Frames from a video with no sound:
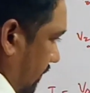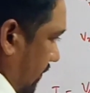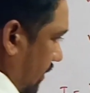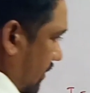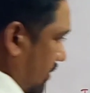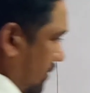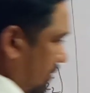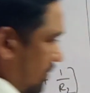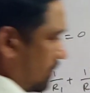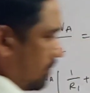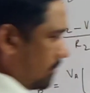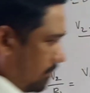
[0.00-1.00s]
right?
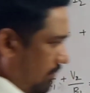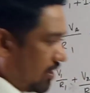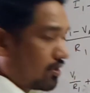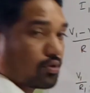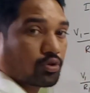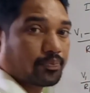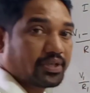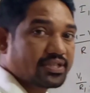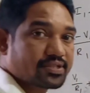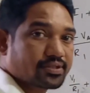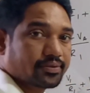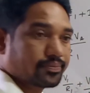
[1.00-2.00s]
Make a note,
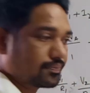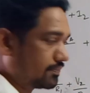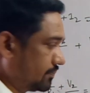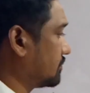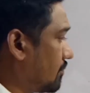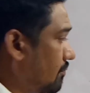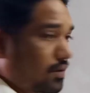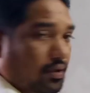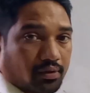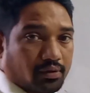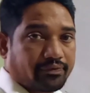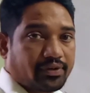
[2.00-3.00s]
please.
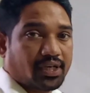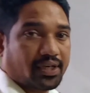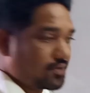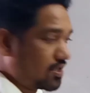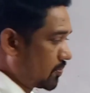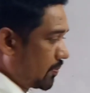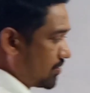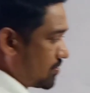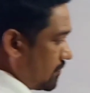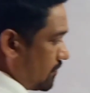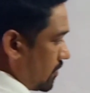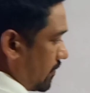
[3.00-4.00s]
We have the
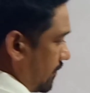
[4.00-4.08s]
expression for